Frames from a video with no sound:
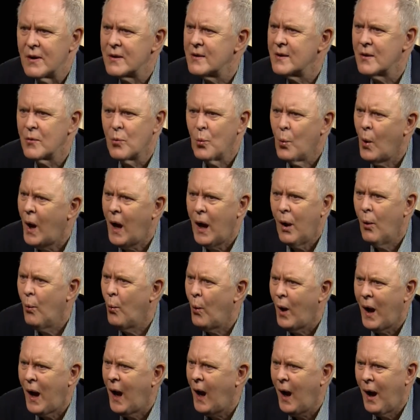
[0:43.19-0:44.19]
I said,
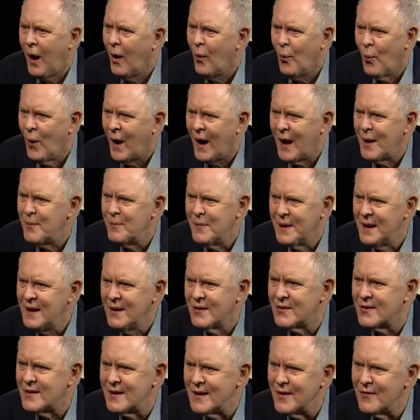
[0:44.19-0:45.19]
why me,
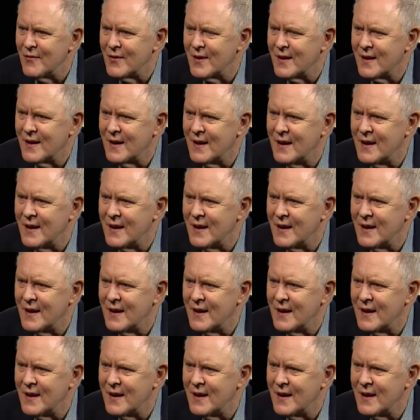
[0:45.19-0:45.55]
Stephen?